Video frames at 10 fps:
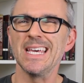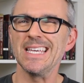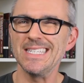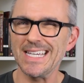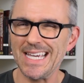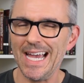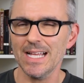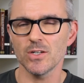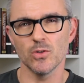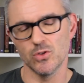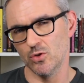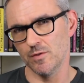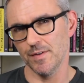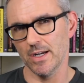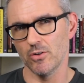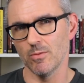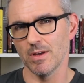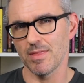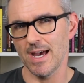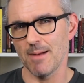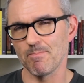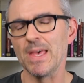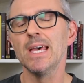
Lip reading: You can't go too far wrong with that.